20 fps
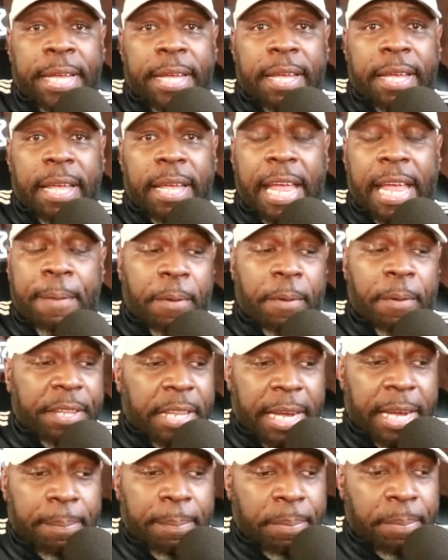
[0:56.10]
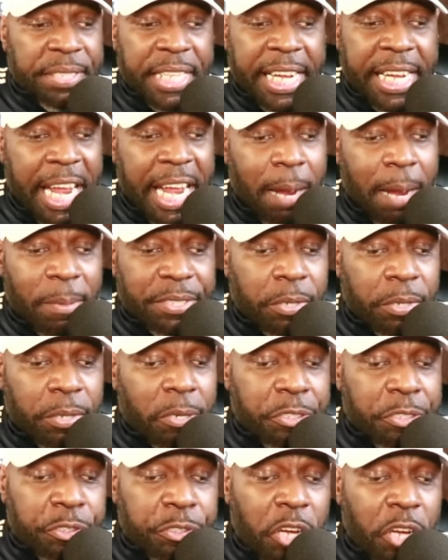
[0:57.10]
And when they put the cameras on
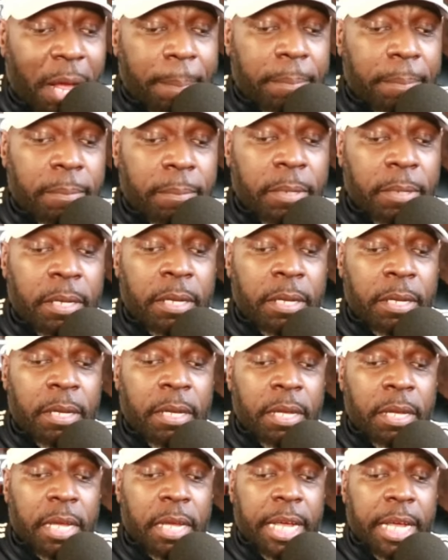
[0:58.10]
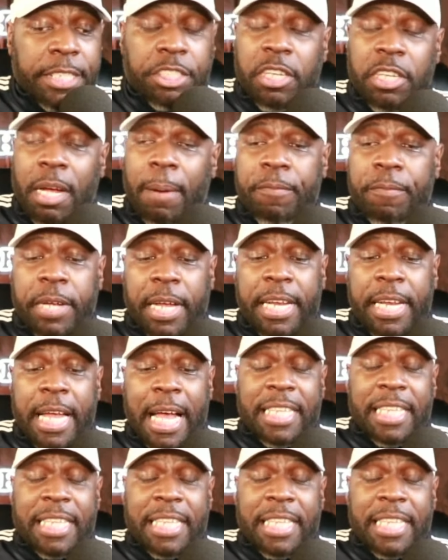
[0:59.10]
Trump, and Trump realized they